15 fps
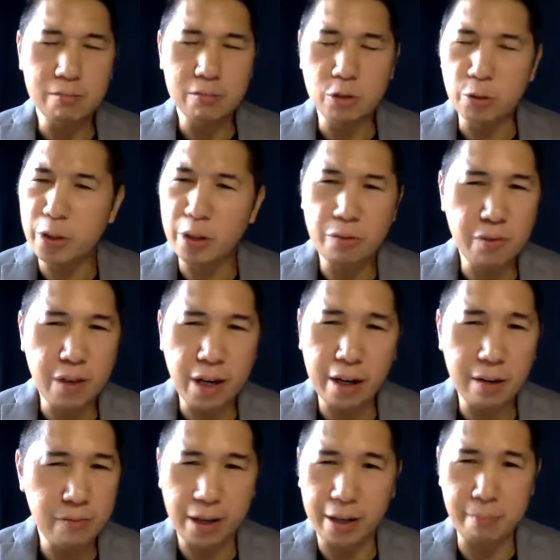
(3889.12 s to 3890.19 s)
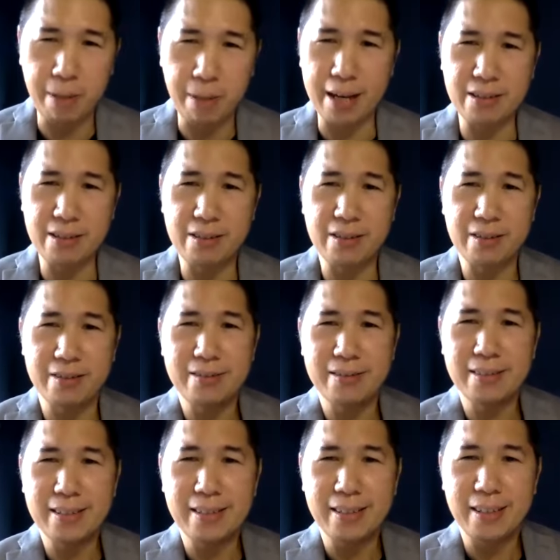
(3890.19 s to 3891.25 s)
Do your very, very best
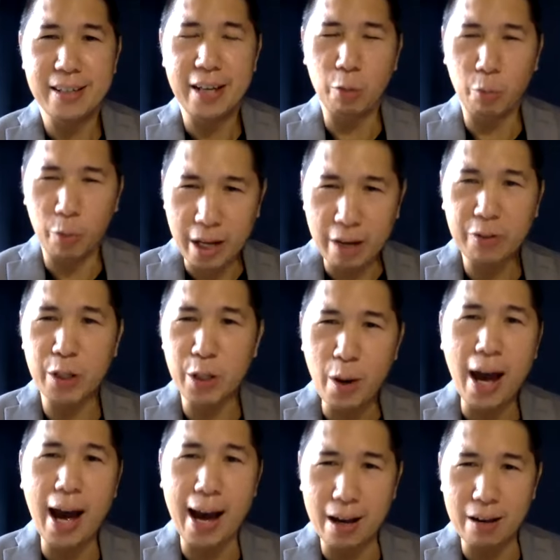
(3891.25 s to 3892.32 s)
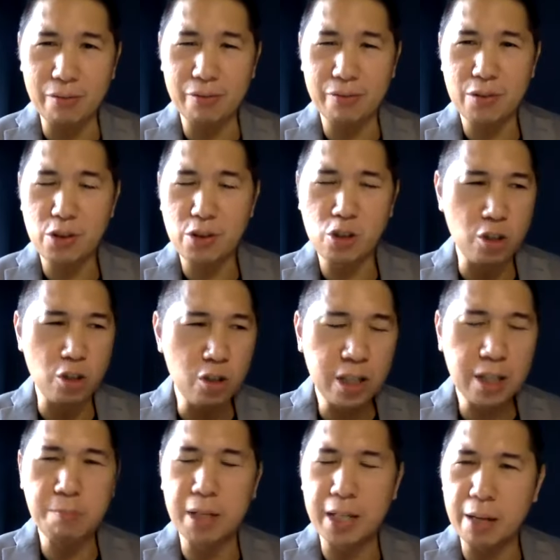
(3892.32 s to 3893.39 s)
at whatever you have so you
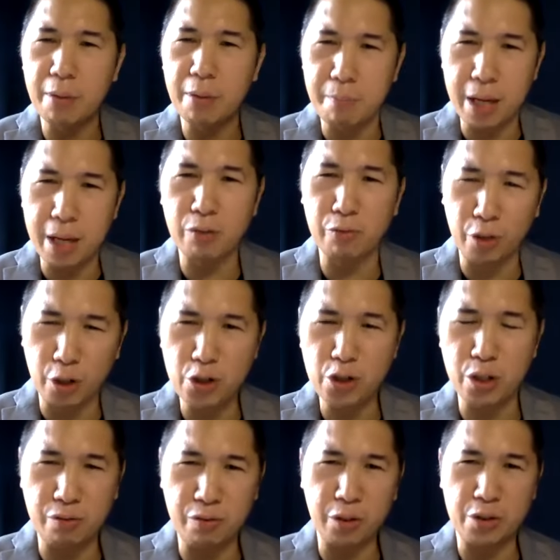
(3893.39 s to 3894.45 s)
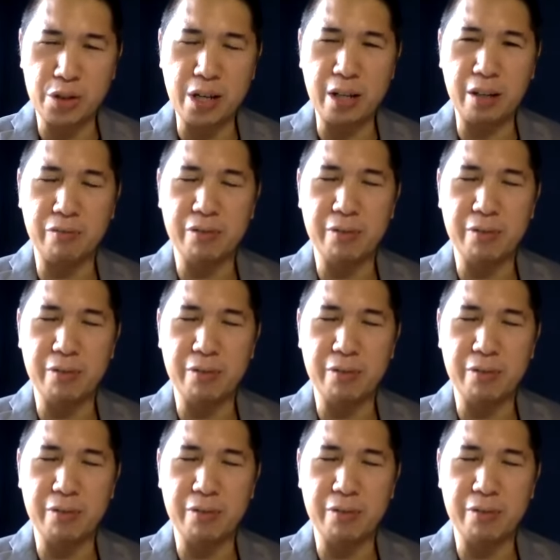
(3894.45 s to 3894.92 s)
can become a better version of yourself.